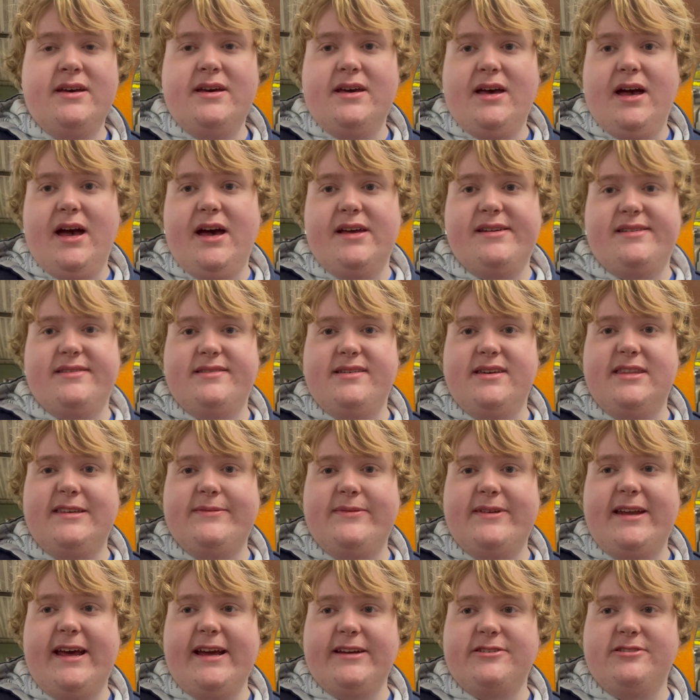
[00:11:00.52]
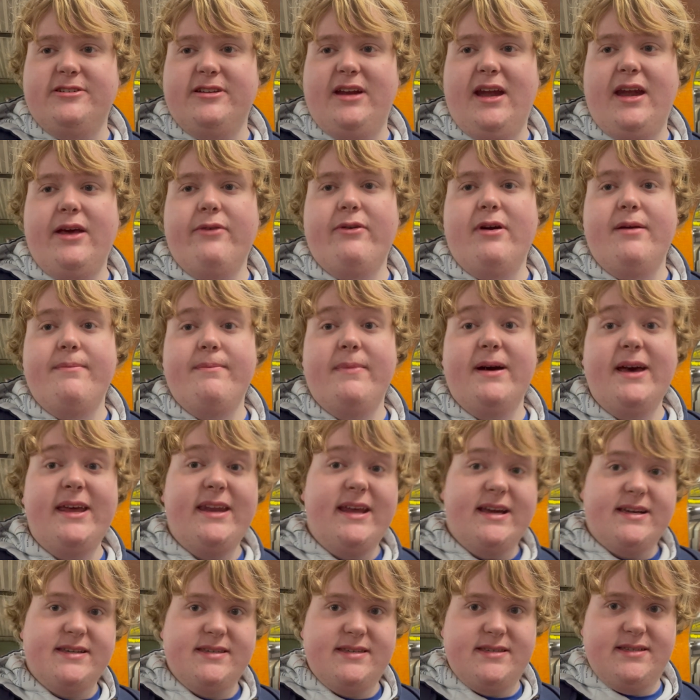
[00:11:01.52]
to see them in action. Anyway, my
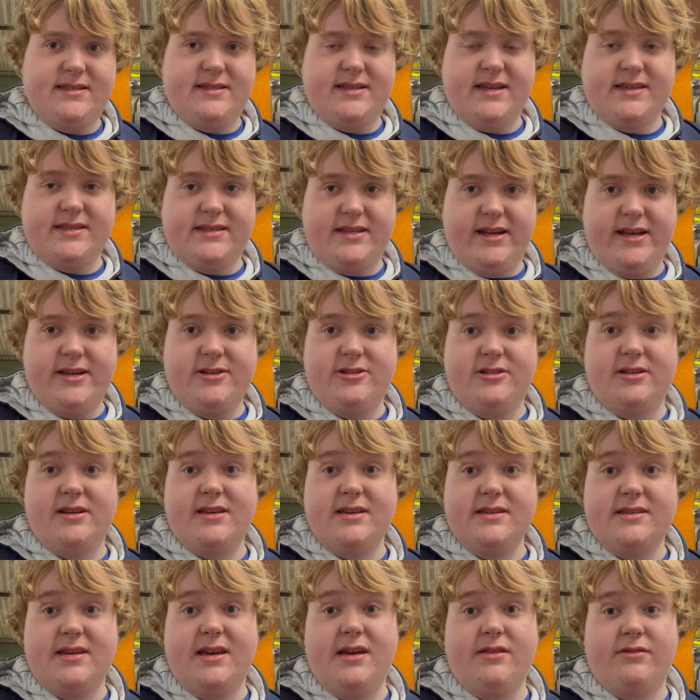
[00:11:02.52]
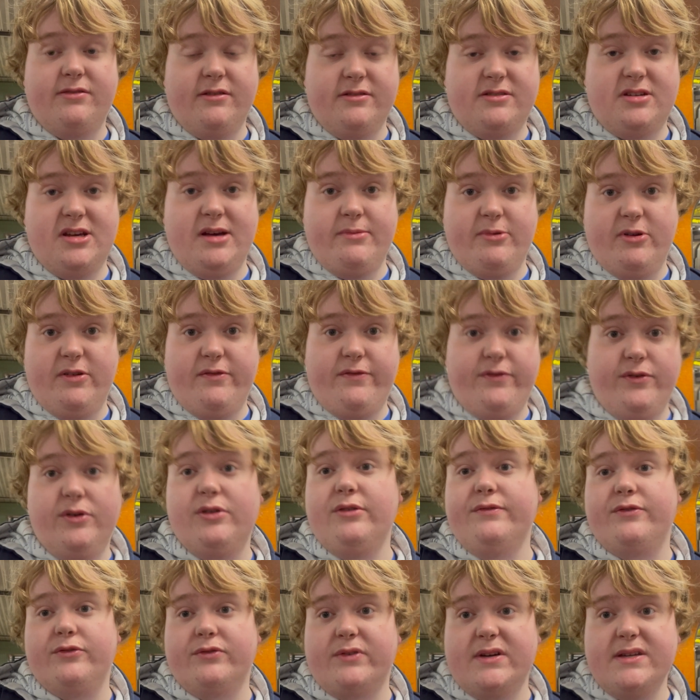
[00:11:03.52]
next destination is Heathrow Terminal
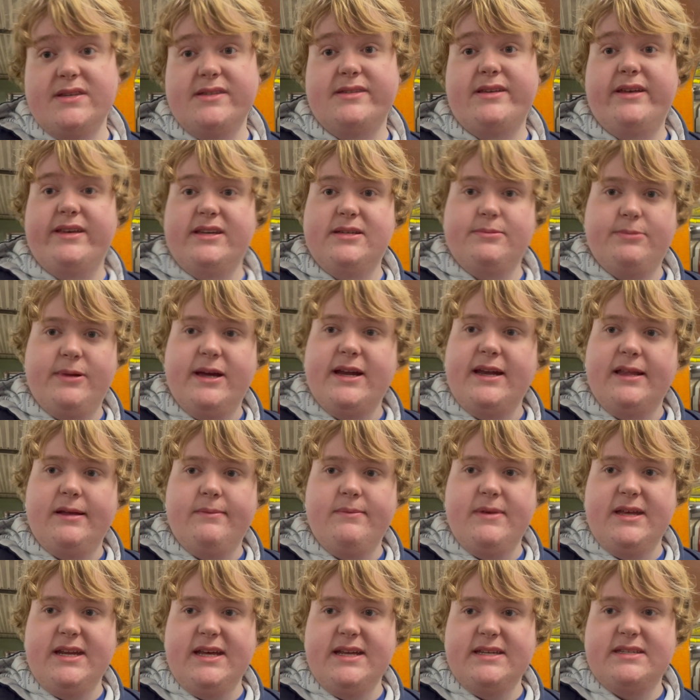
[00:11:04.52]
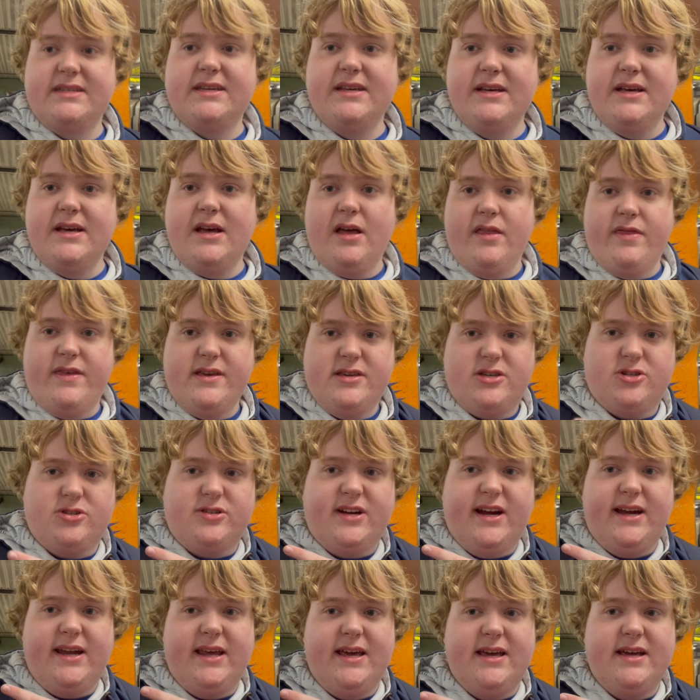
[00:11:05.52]
4 for reasons I'll explain in a minute. This
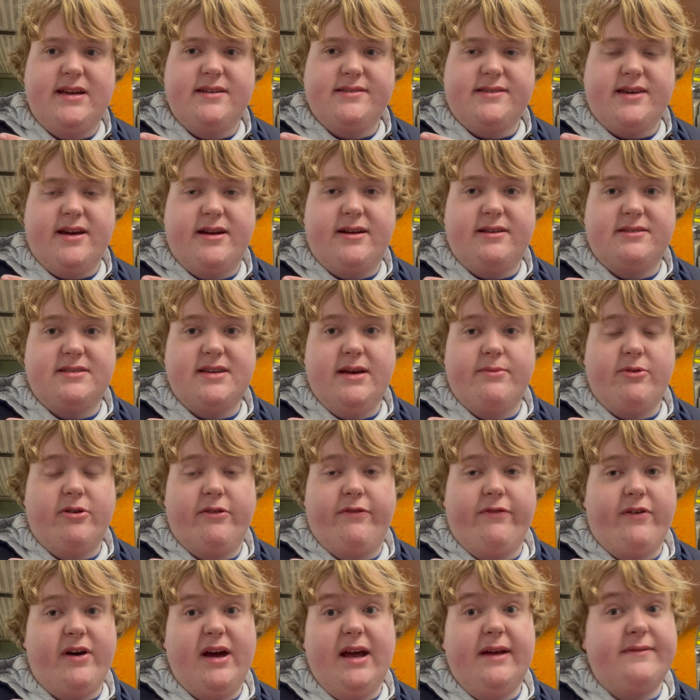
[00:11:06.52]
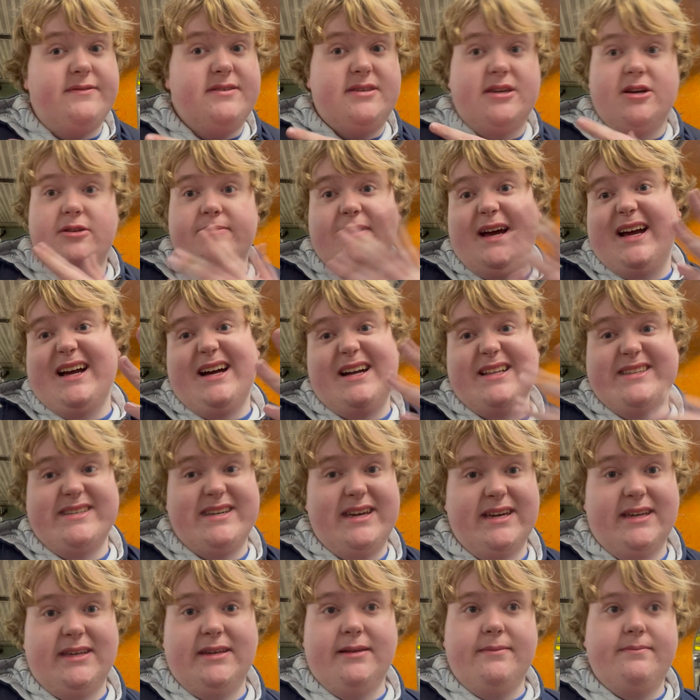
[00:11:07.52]
train here is going to Terminal 5, so I can't
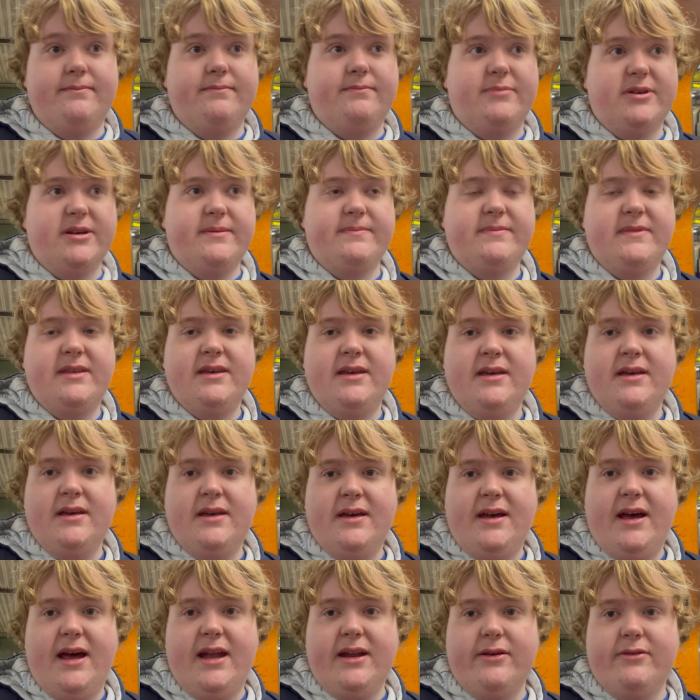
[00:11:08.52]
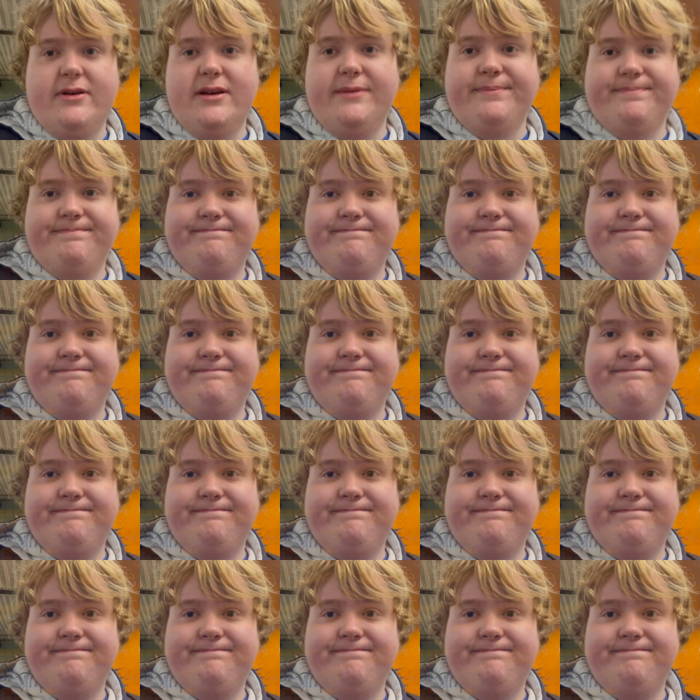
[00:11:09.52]
take it, but anyway.